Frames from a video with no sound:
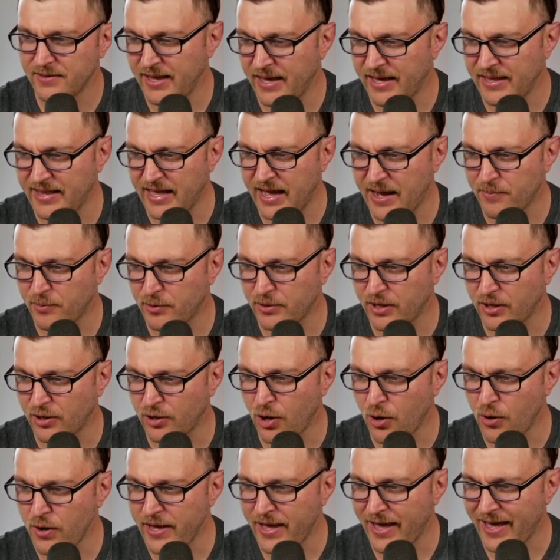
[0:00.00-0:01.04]
And now I'm going to
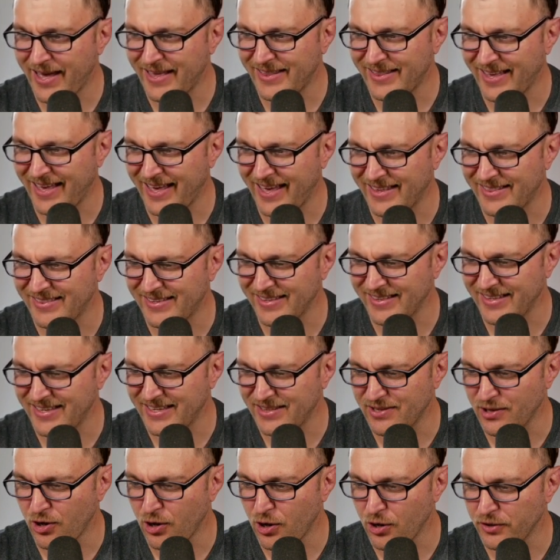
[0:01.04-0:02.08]
go ahead and
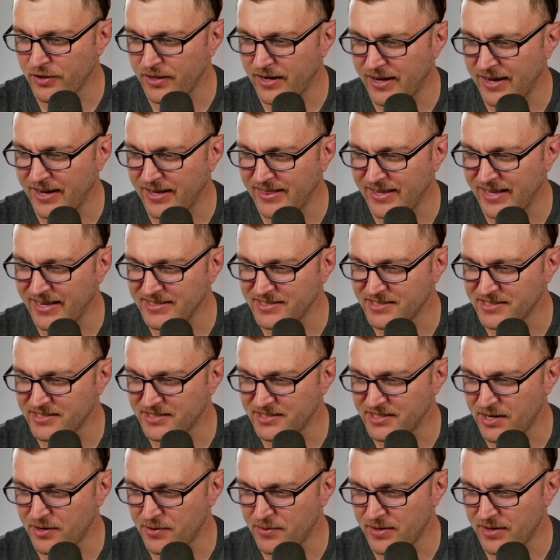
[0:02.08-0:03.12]
delete all the
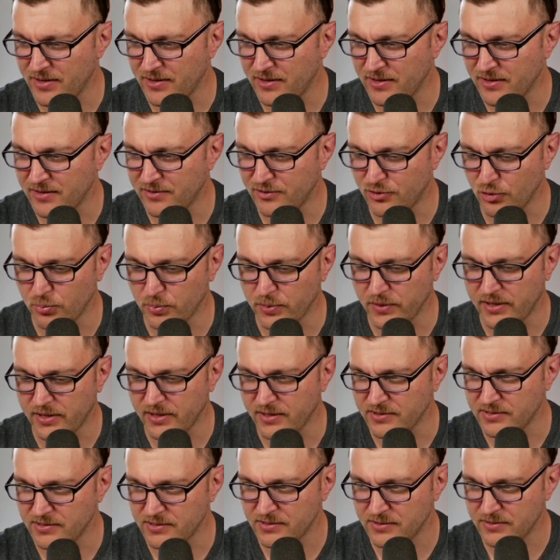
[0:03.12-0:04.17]
unnecessary
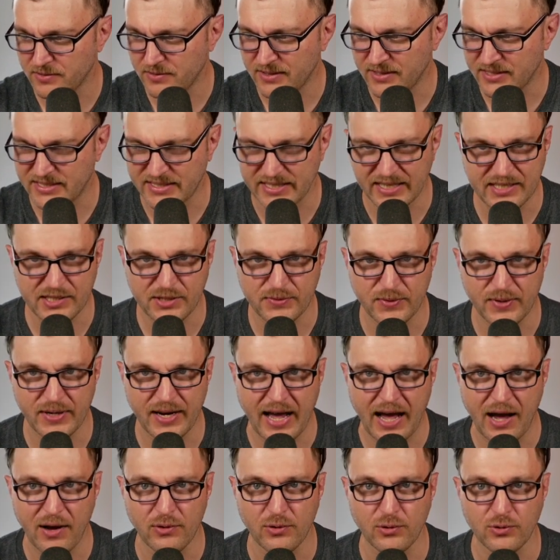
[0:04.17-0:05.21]
duplicates since we're
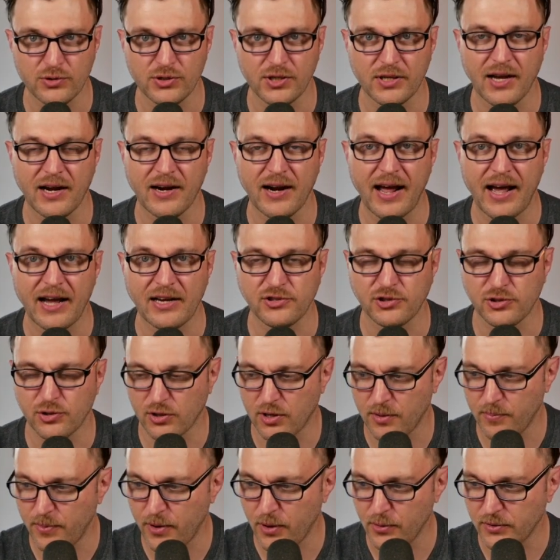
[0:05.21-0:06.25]
now using our Astro
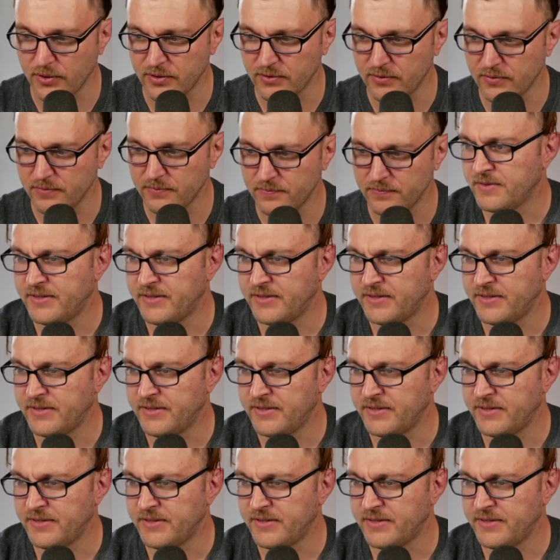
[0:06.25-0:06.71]
component.